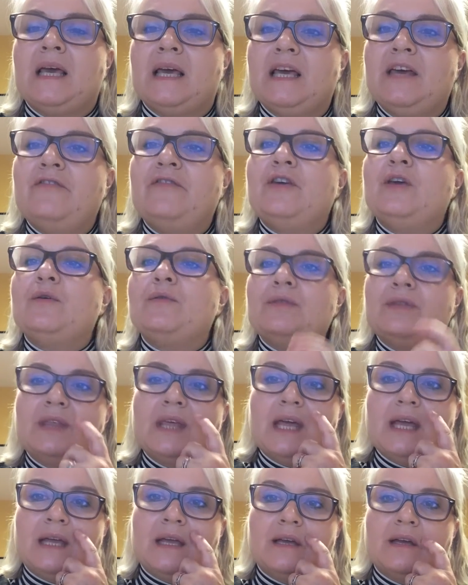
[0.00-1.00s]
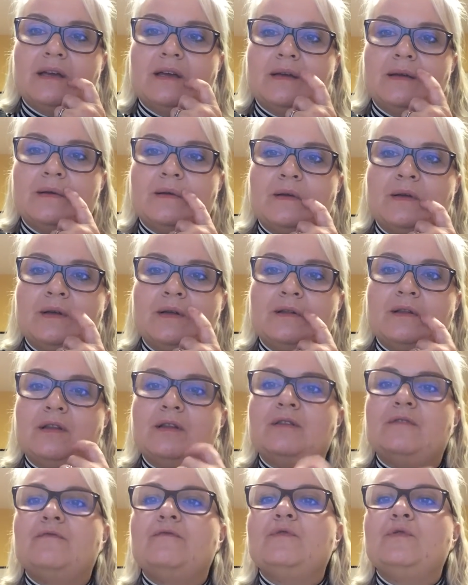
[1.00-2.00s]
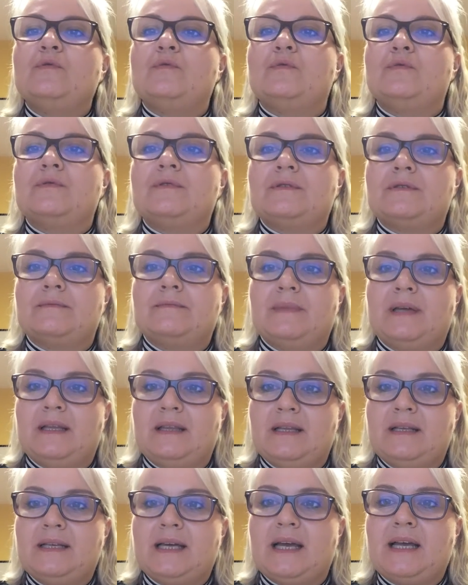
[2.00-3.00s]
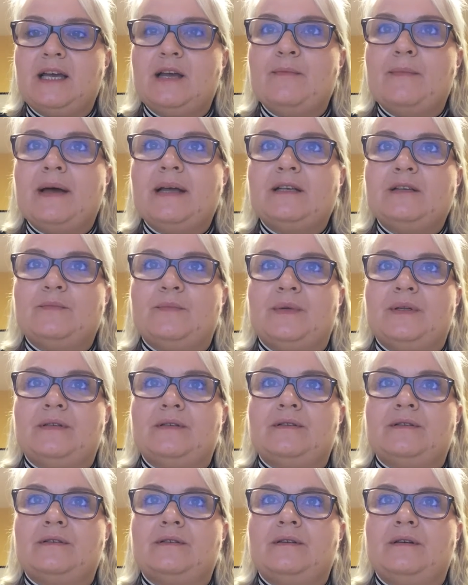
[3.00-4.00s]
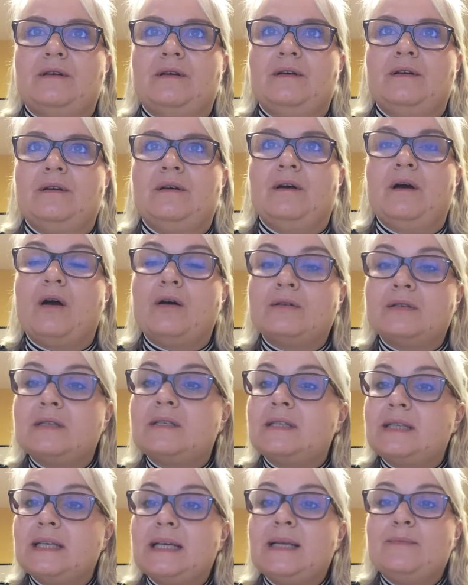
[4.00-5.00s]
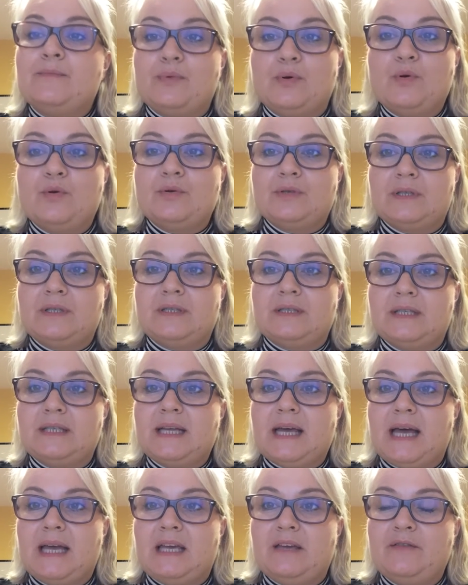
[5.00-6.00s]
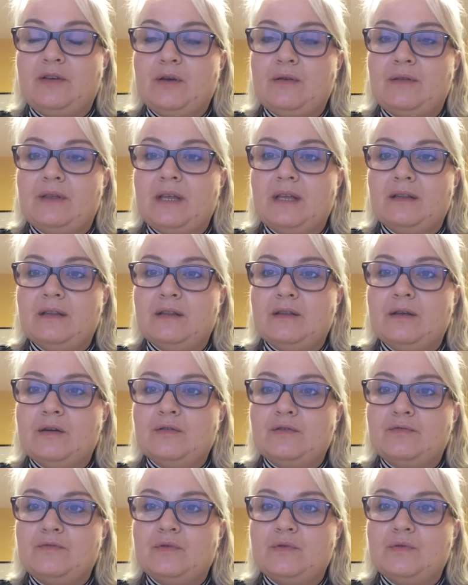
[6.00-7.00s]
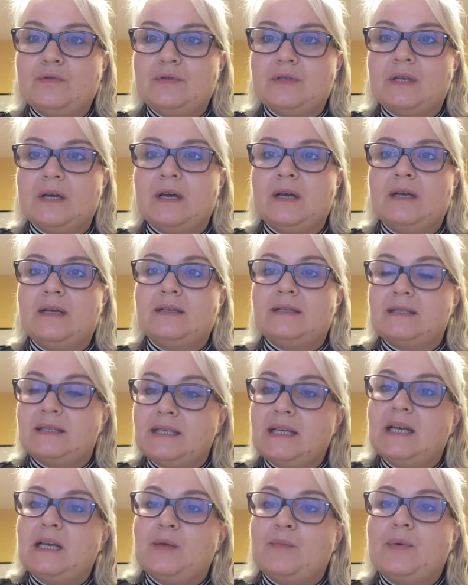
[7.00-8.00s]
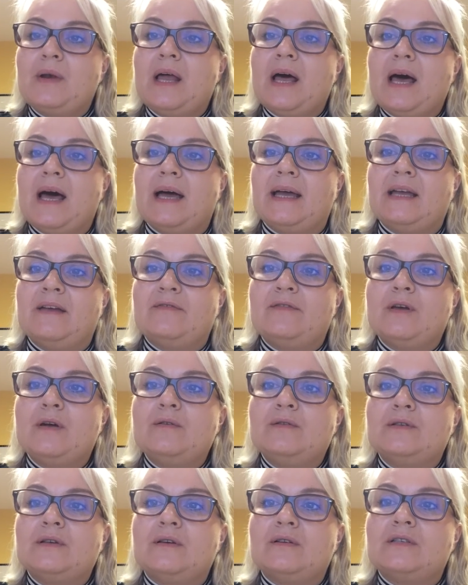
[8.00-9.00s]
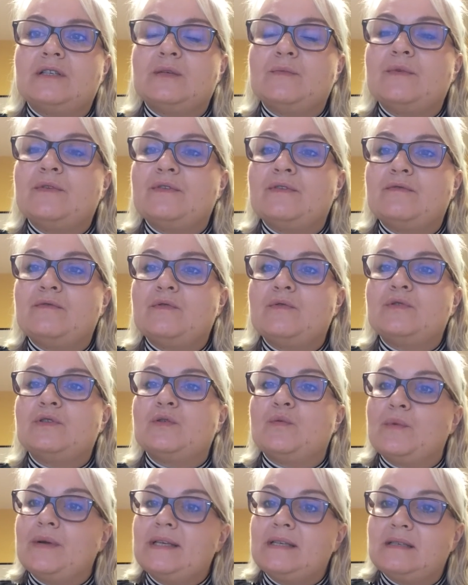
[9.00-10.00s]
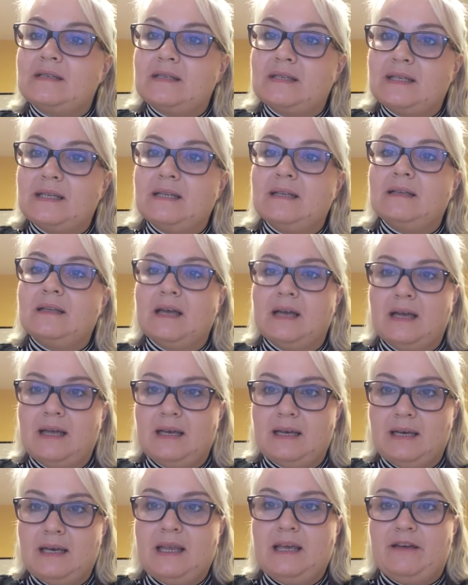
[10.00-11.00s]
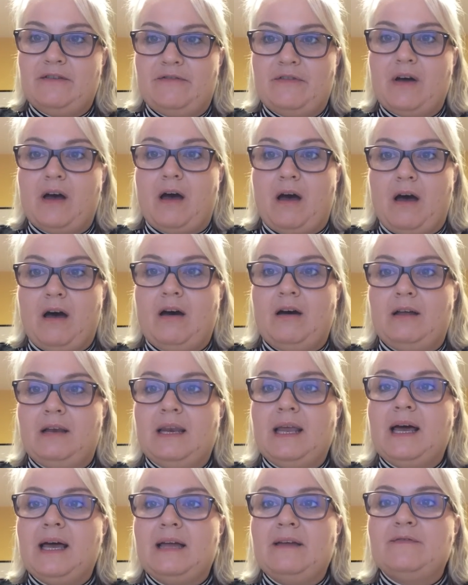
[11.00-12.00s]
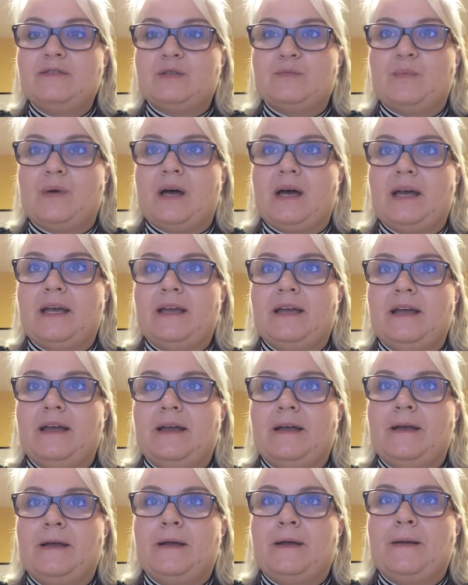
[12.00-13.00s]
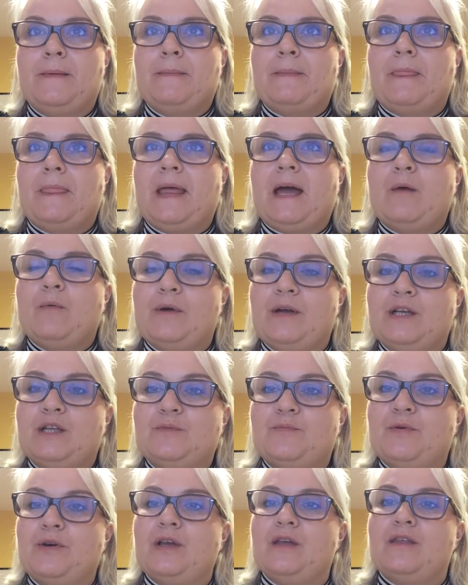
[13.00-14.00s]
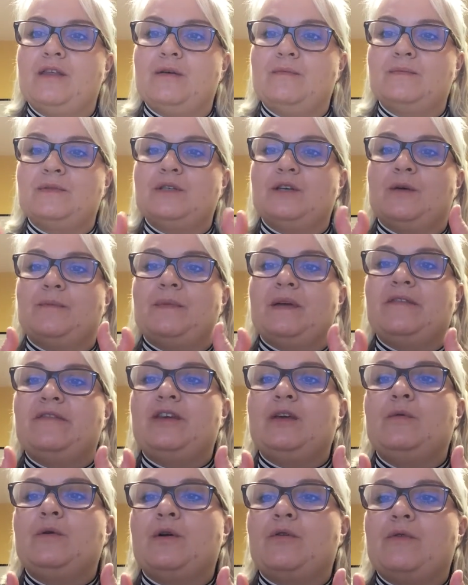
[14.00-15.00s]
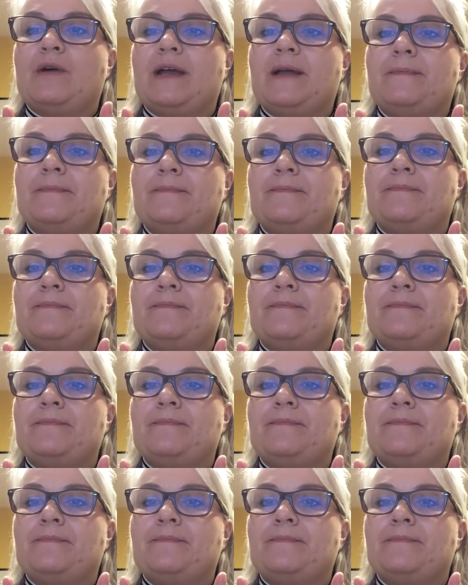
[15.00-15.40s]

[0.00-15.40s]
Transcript: If you think that the rules in the 10 Commandments are still important today, if you think that those rules still apply, if those are some of the rules that we still live our lives by, I want you to put your thumbs up if you agree.